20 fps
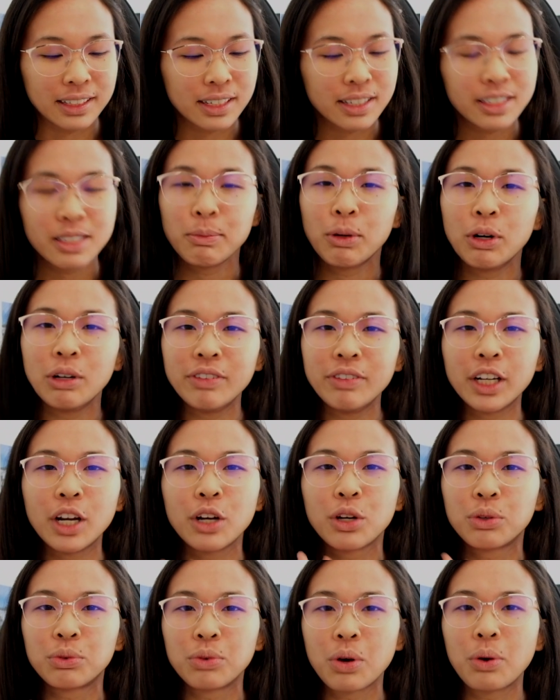This is more of like a
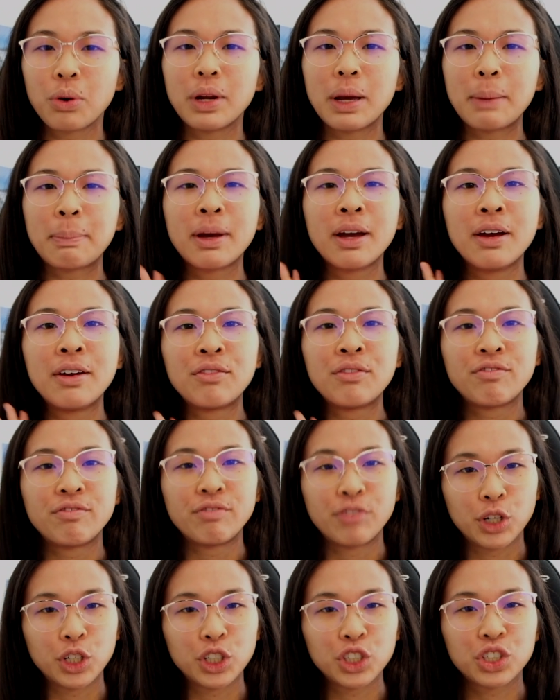grown-up
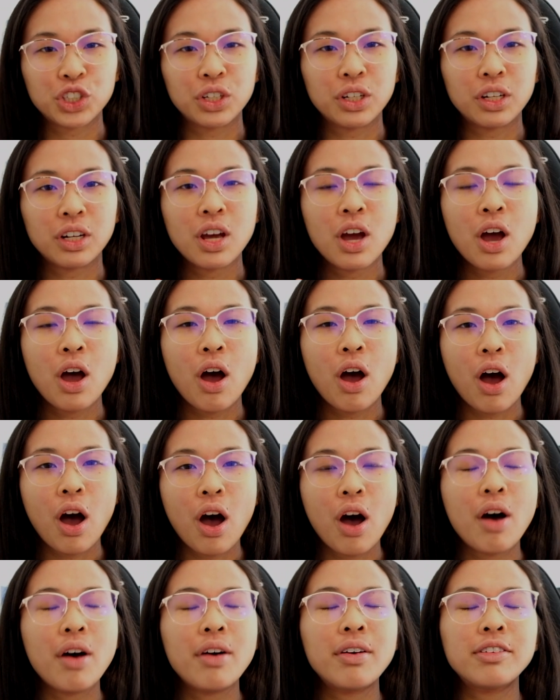version
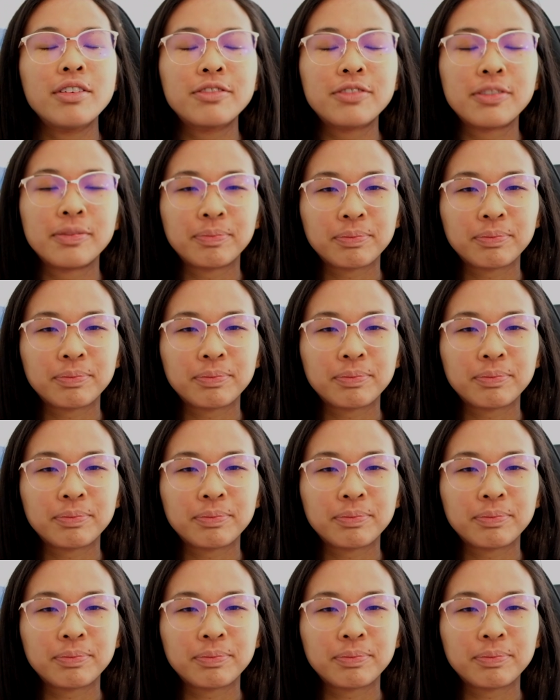of